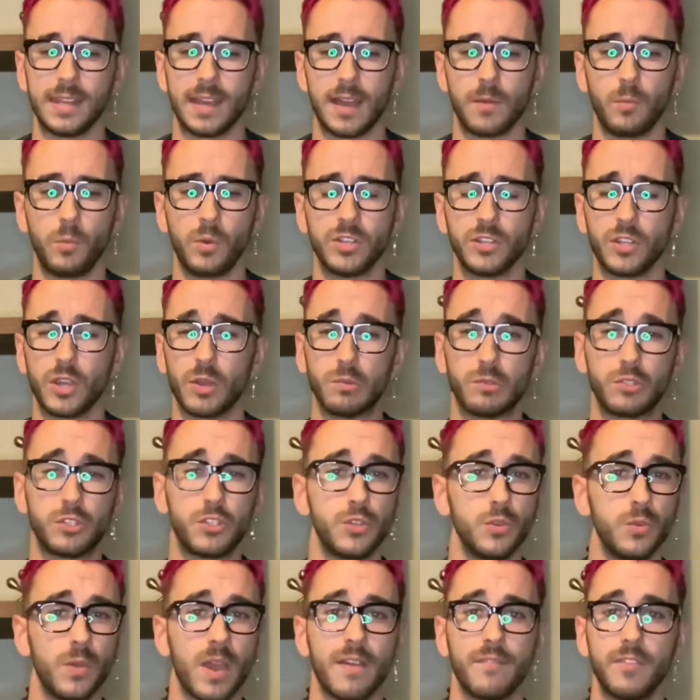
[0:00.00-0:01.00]
I wouldn't go
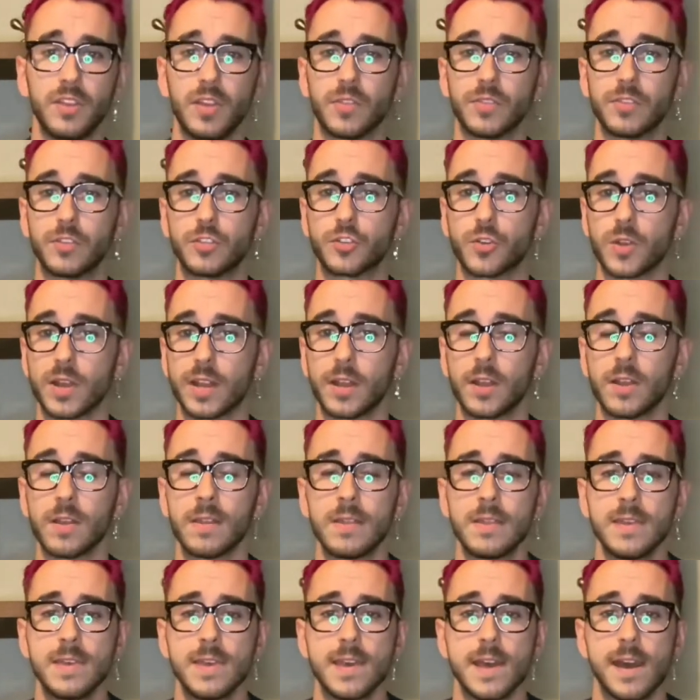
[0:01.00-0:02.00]
too heavy on the trigger,